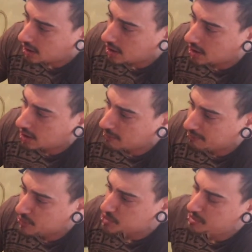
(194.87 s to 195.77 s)

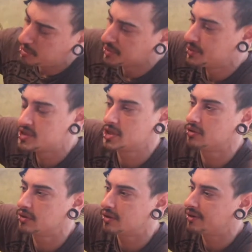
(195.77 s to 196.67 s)
Most people do a
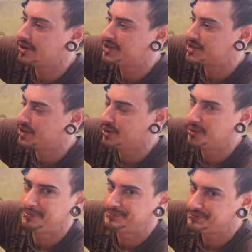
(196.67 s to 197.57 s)
single card,
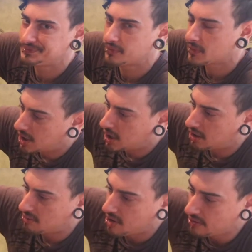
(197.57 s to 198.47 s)
so
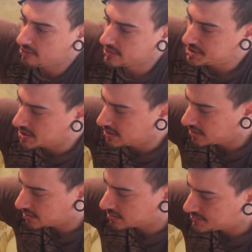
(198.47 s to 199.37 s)
the other reason I
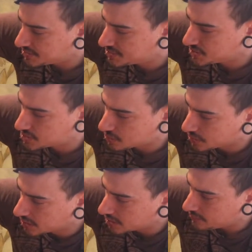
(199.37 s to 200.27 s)
think this is just so
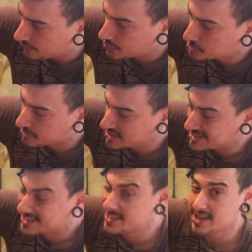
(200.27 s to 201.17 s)
good in the first place
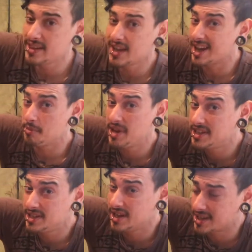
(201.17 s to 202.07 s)
is because I think
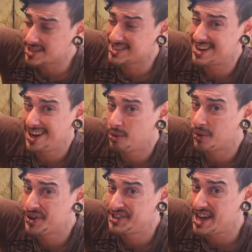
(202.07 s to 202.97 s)
MATX is kind of
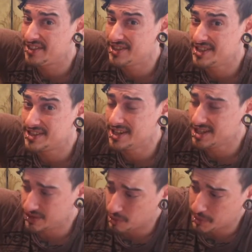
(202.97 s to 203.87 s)
where it's at these
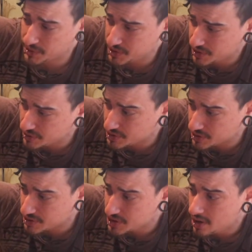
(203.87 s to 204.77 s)
days for most
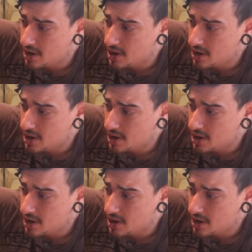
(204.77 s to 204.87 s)
users.